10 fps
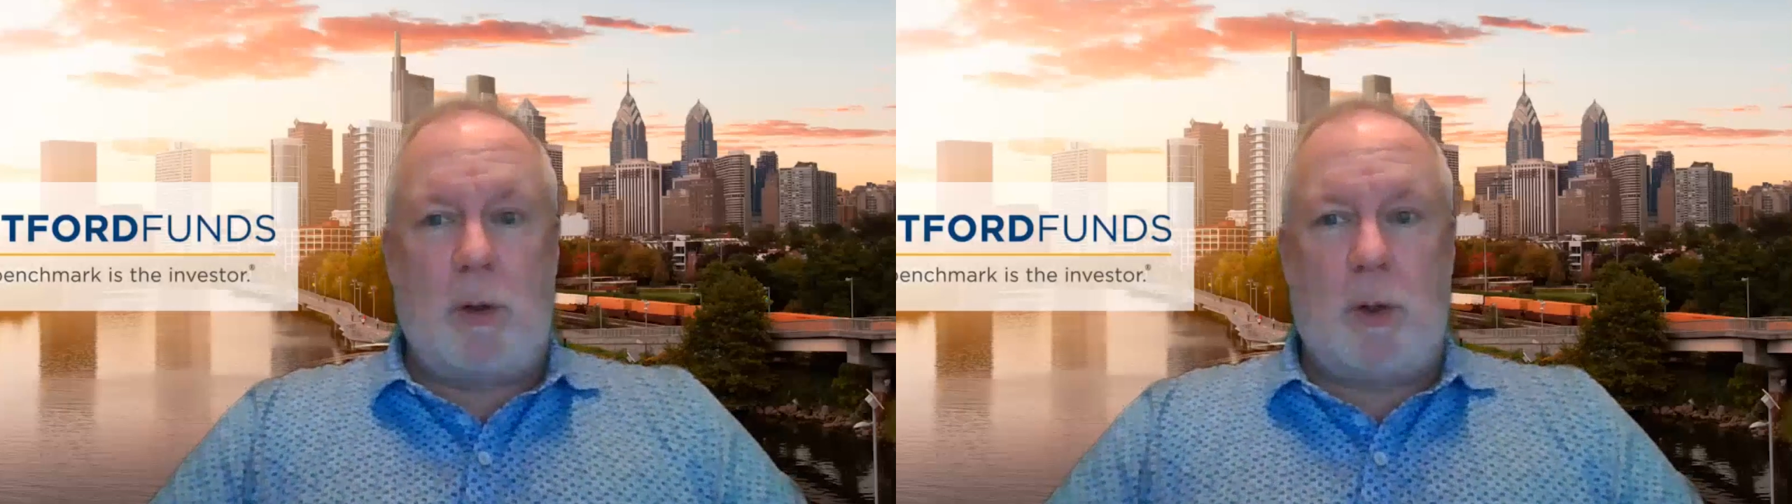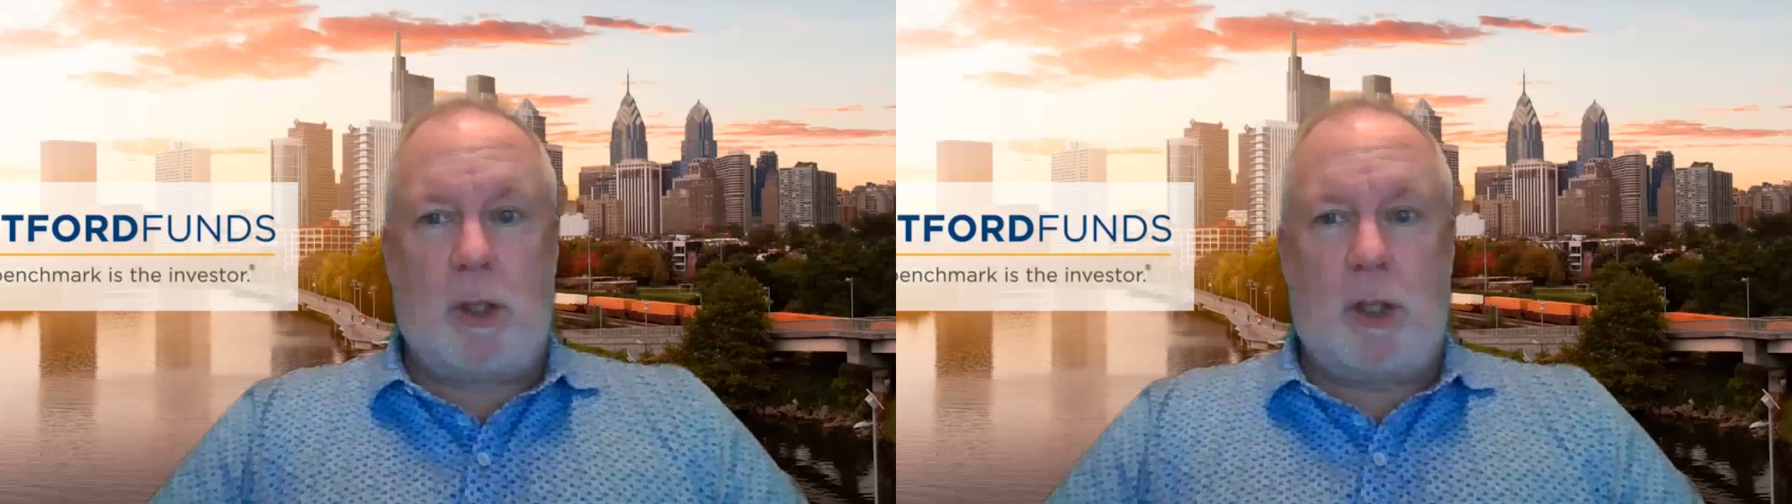
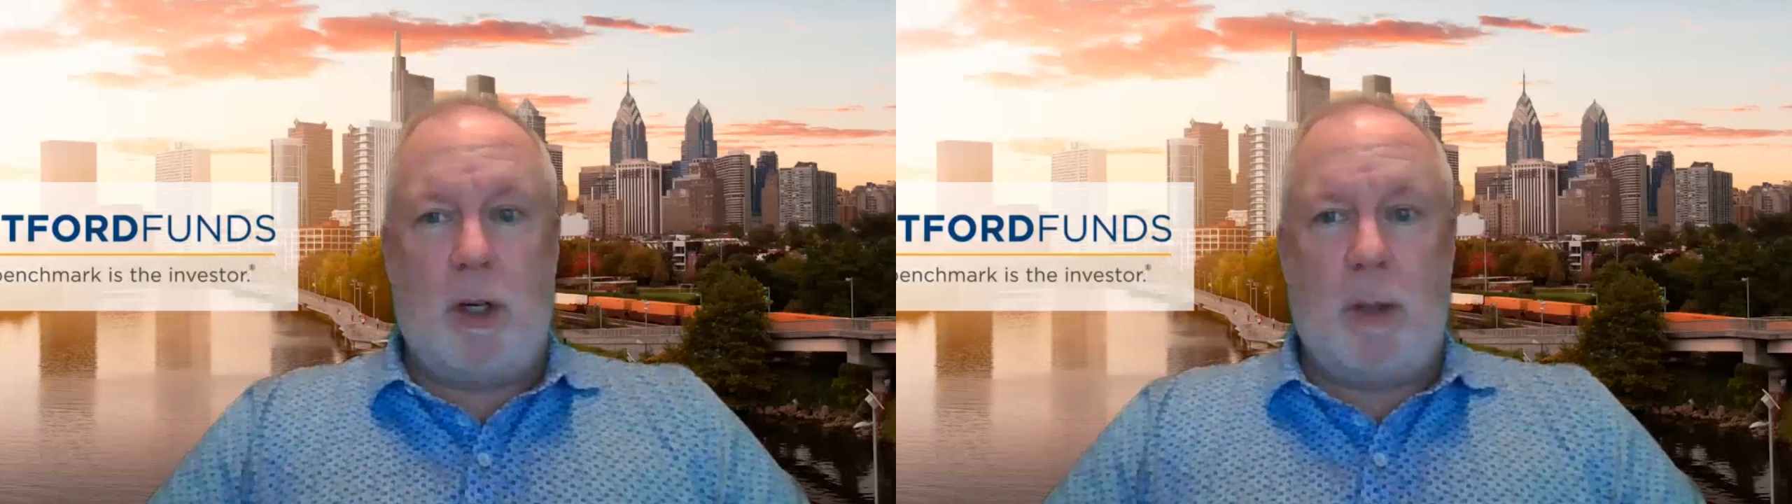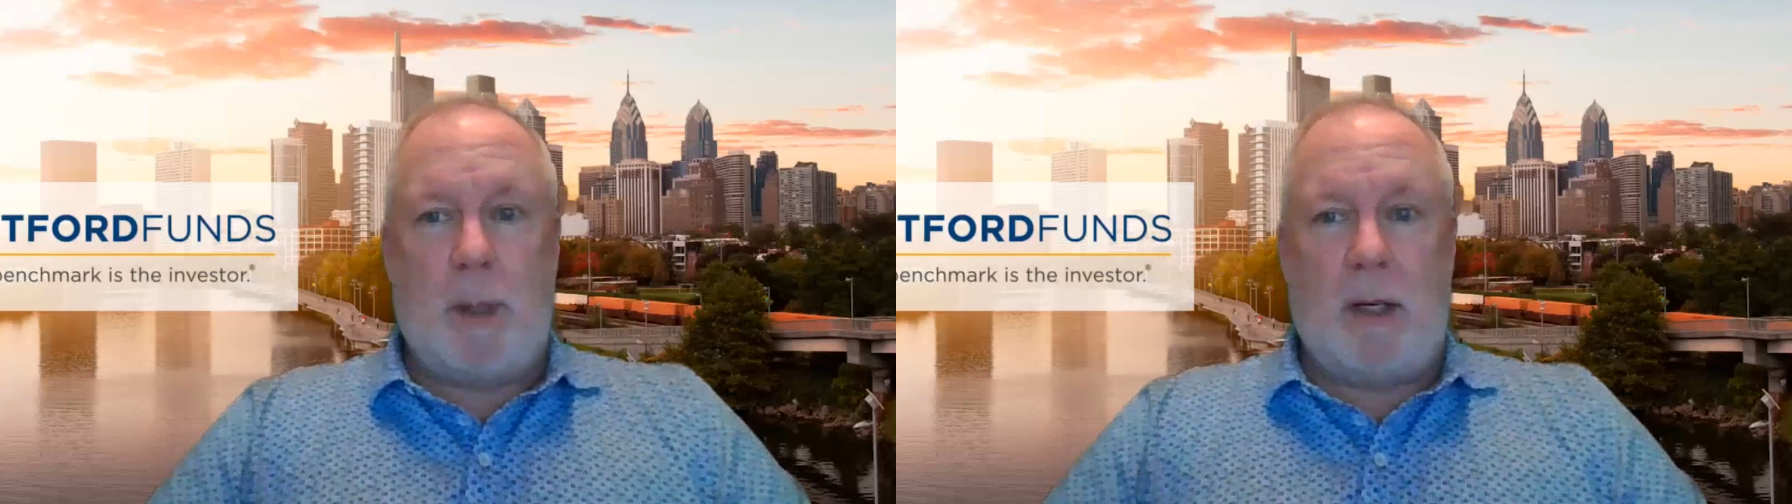Social
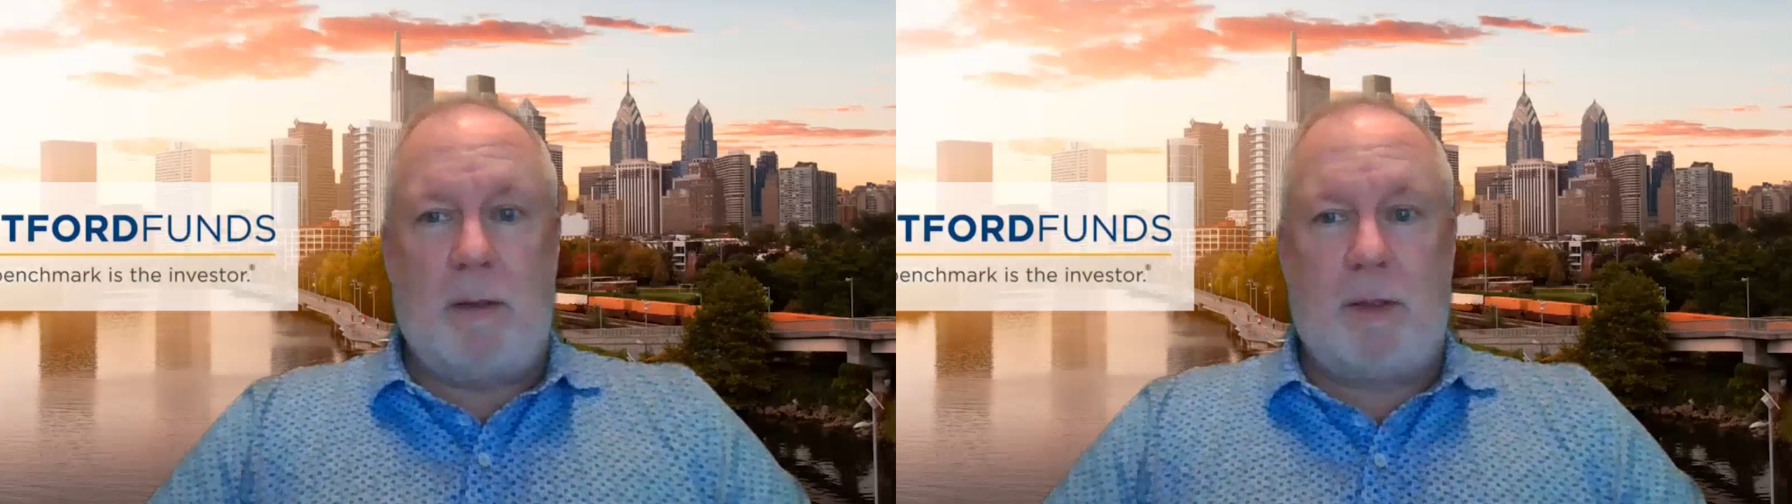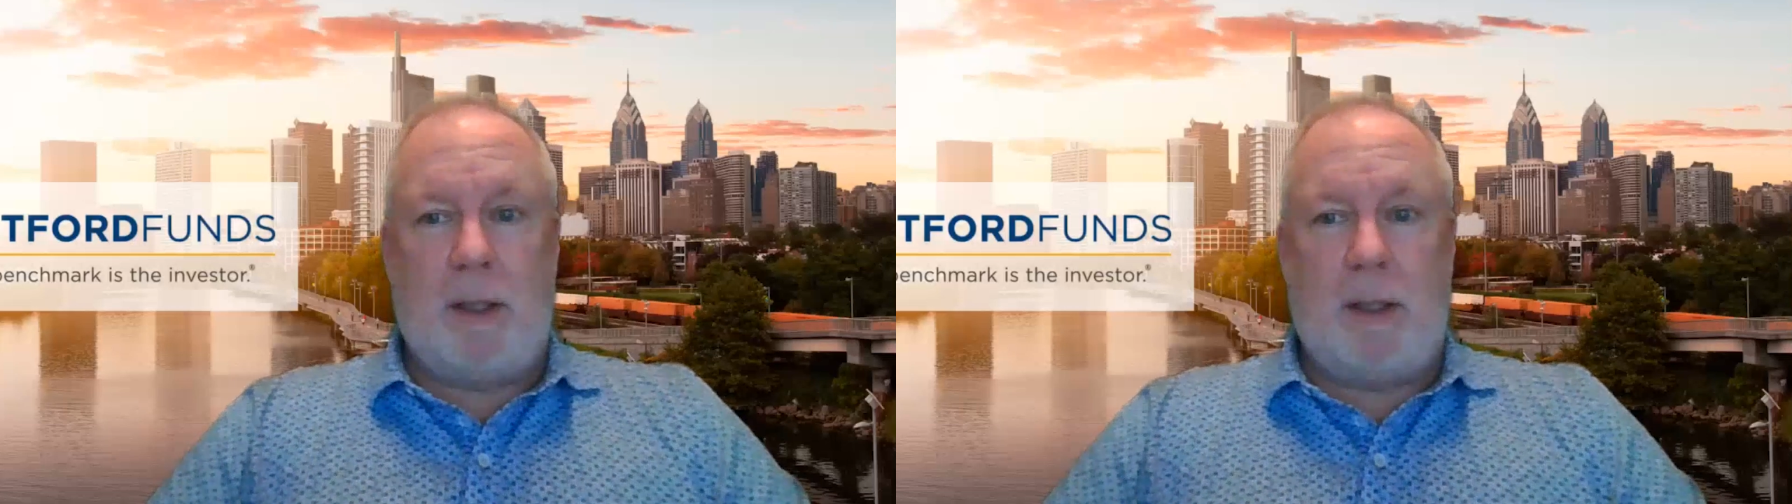Security
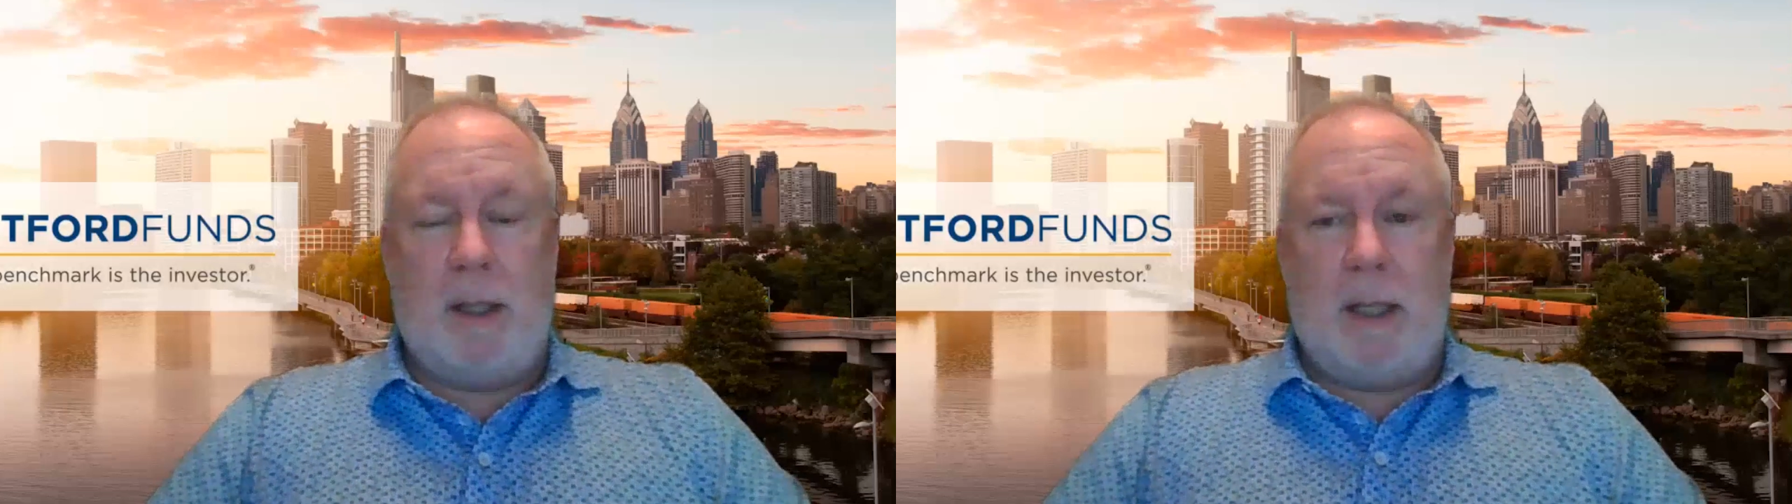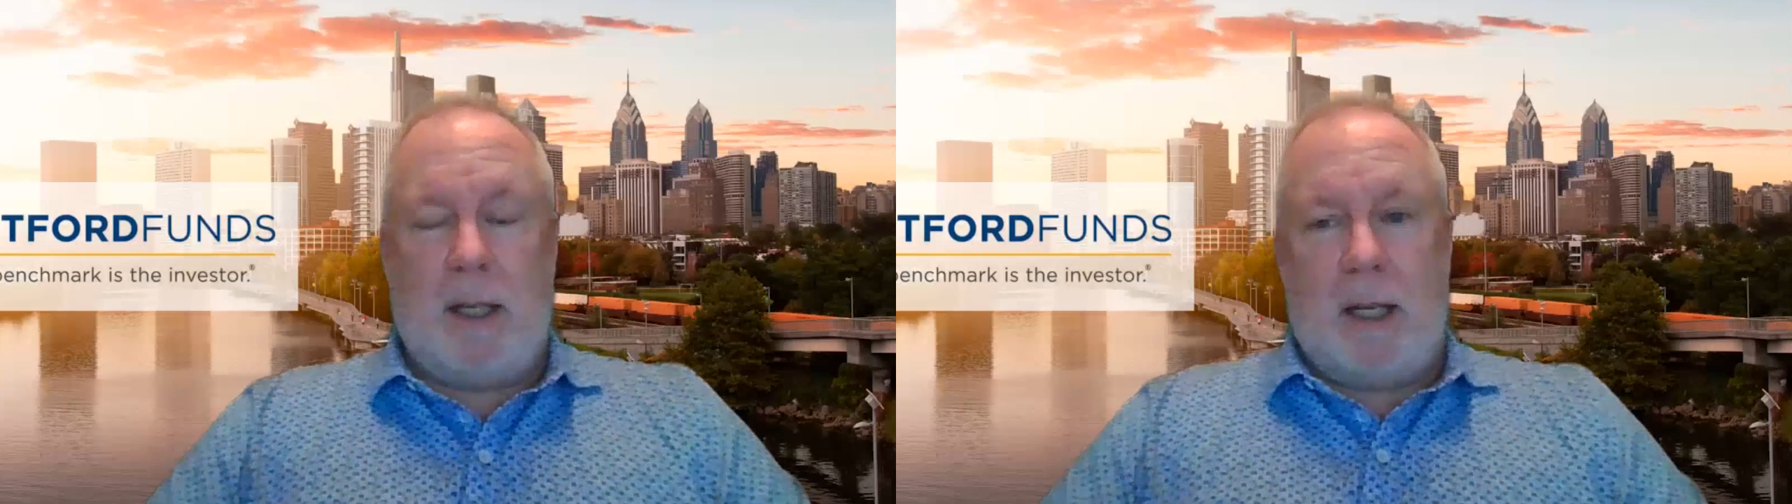benefit.